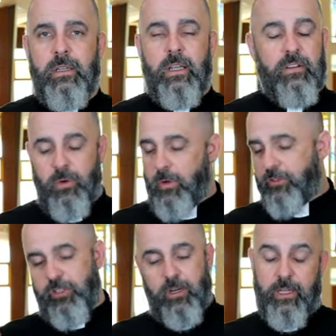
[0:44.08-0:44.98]
And of course,
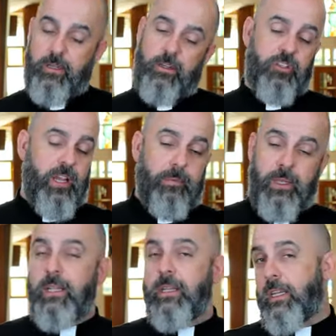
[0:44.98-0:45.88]
Charlie Kirk chimed
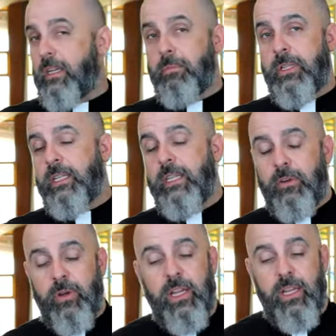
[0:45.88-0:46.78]
in, and he completely
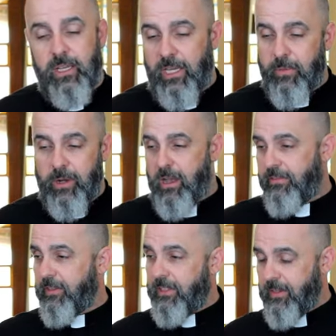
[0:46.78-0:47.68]
agreed, and he went
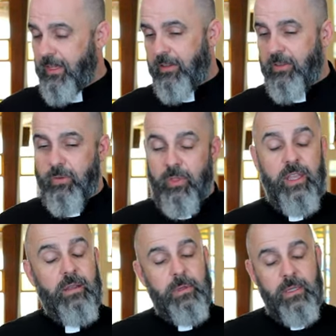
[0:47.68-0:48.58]
off and said his own
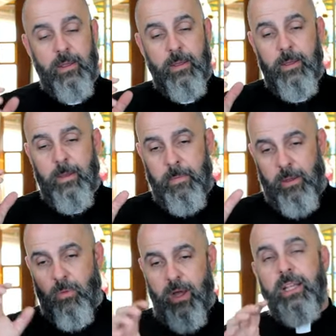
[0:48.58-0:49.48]
thing. But I
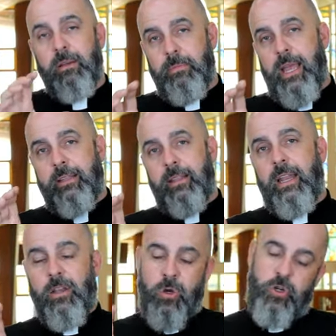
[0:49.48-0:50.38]
want to come back to
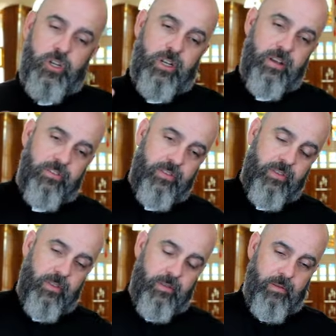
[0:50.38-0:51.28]
that notion of
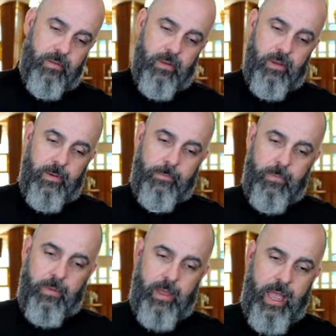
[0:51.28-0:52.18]

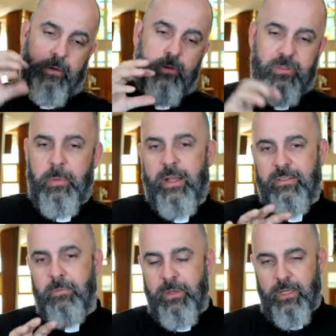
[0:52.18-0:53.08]
our
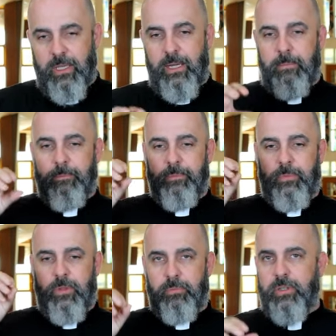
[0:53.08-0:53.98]
responsibility
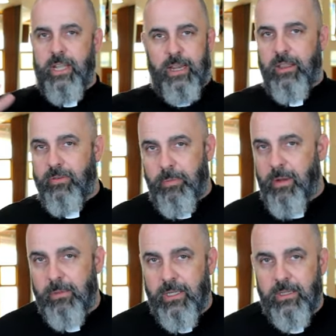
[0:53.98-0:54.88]
to protect the
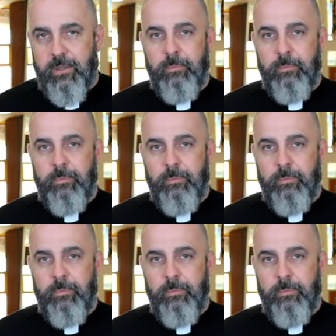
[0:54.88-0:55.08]
republic.